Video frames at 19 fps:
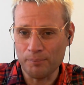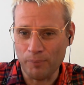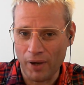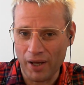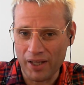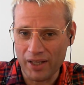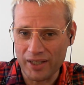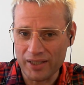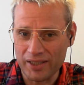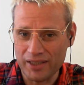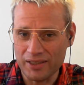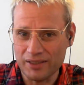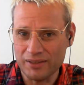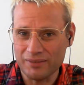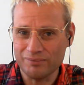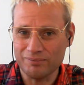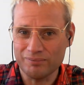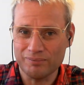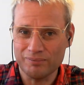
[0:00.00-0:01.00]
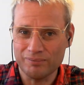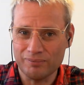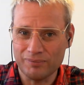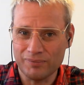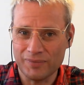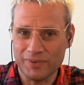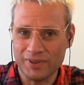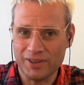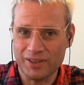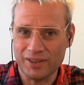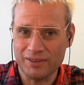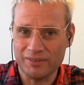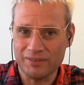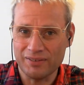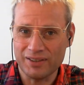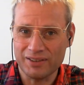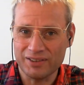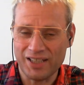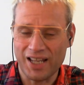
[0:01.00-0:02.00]
by
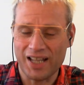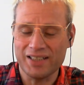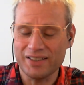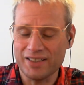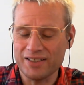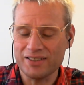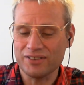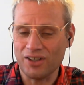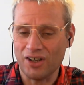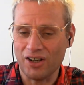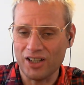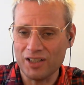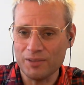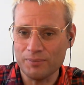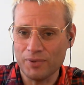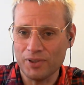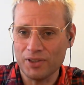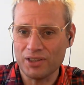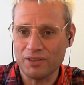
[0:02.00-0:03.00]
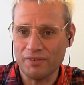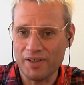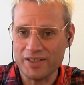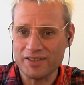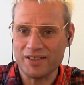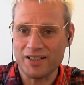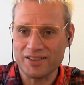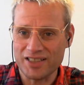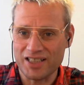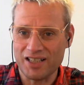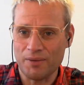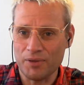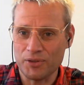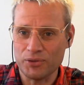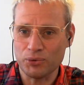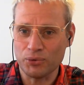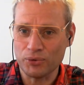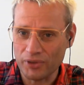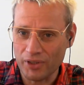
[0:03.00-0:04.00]
10 years' time, the reason I set up
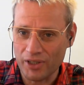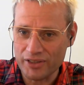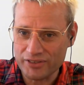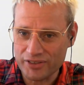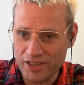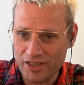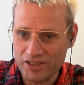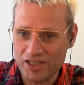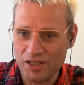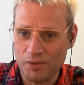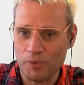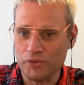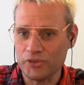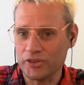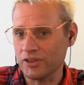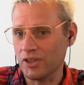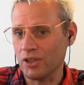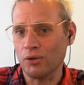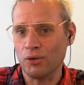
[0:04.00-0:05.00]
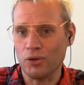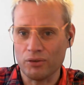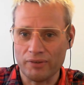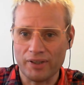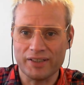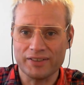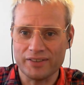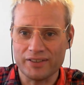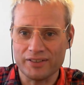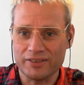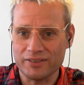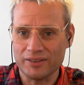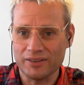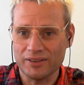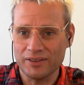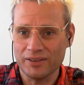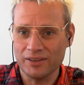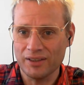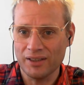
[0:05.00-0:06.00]
this organisation, I want to no longer exist.
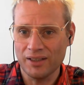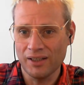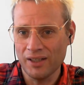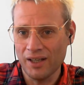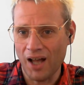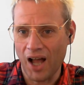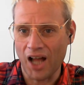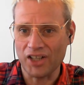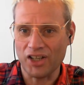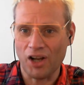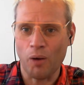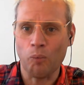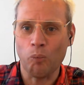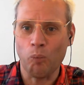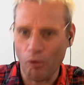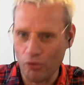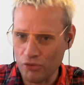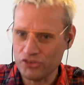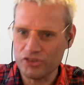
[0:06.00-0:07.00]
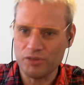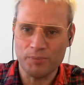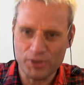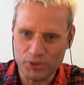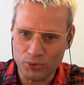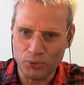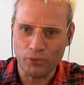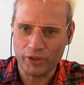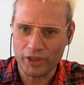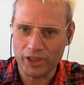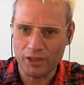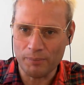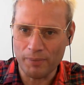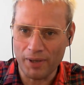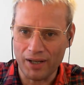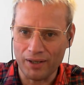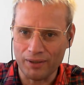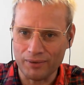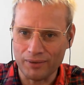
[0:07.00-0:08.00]
I don't want to be talking
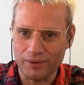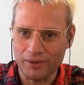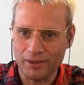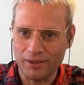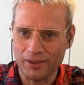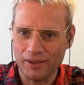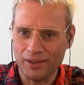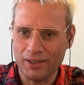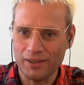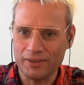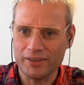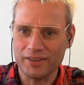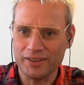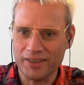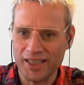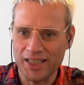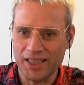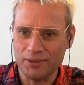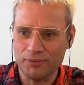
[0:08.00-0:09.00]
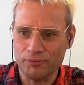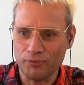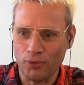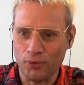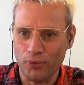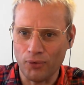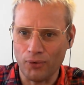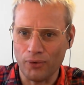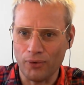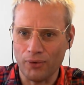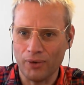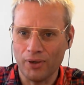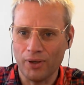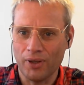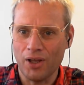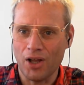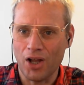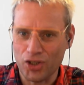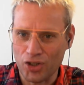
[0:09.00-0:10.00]
about the need for
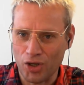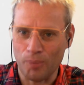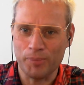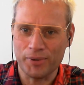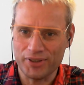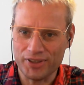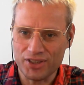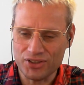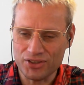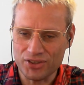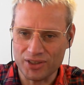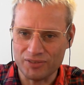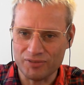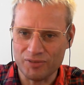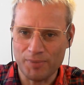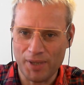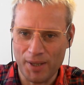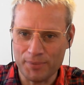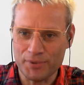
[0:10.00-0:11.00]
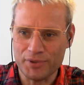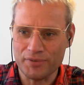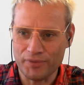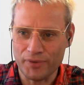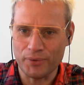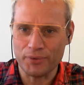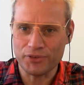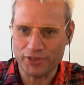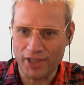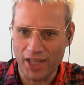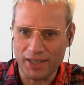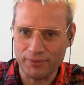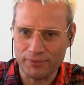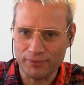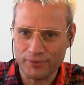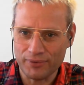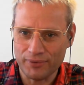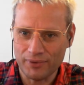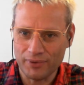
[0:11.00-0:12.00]
a competition for people to feel
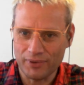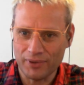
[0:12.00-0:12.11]
safe.